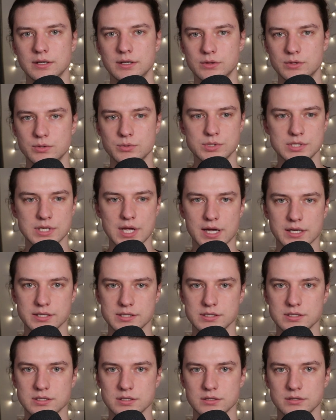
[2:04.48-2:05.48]

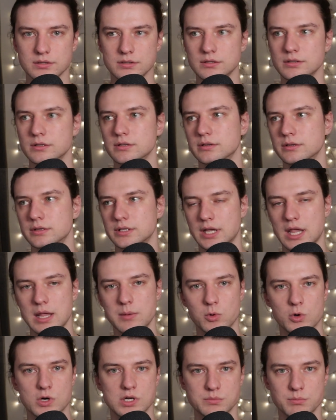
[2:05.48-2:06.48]
enthusiasts. The
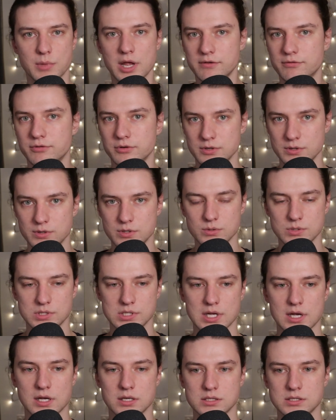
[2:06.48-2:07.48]
keyboard is made for
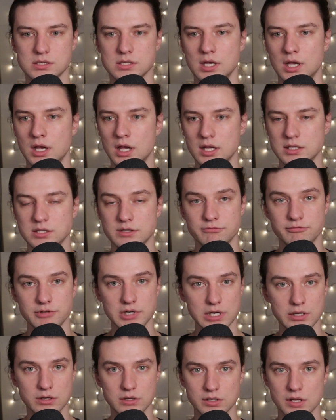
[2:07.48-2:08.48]
enthusiasts. It's a
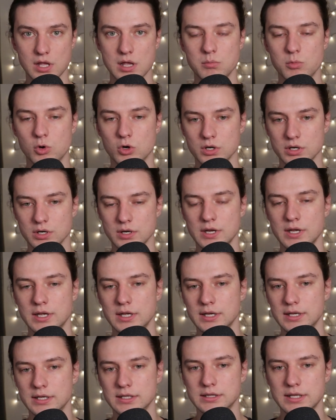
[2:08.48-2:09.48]
really good keyboard.
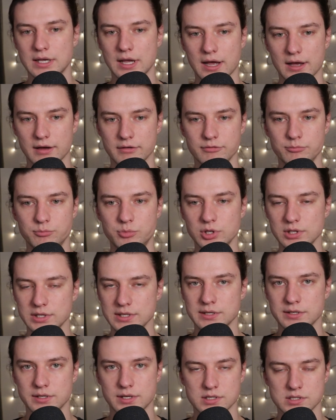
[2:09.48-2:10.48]
They have
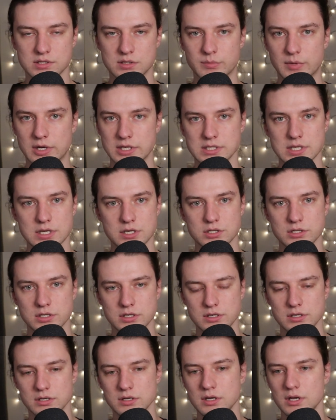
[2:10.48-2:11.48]
brilliant
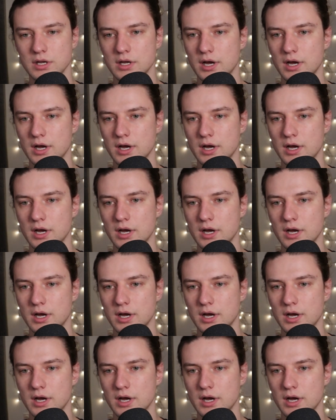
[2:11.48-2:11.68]
customization,